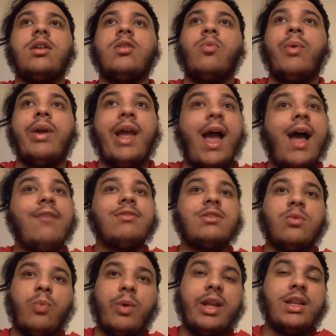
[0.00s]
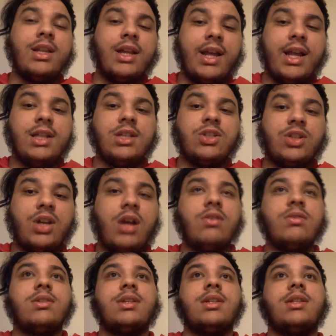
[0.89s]
we have to win against
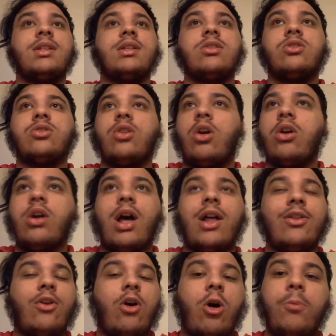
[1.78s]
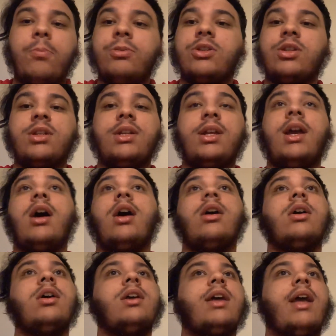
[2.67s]
Chelsea. There's no other option here.
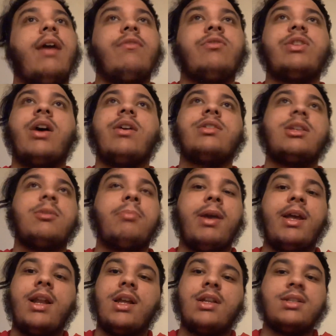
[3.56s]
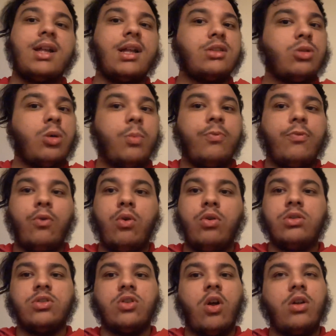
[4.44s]
If Chelsea beat us, that top four
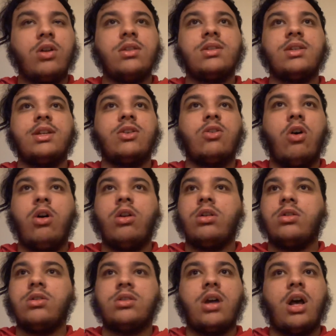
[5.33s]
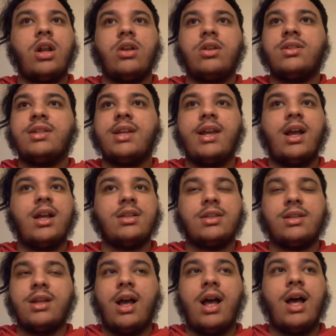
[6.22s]
is honestly gone, because I don't see us,
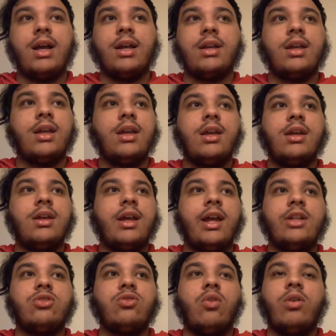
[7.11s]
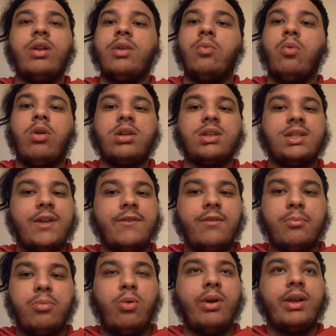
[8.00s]
it's already, what, a
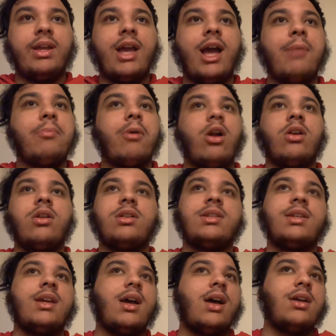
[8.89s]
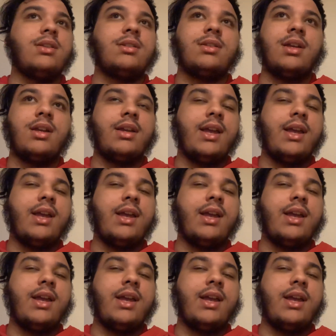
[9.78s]
7-point gap? I don't see us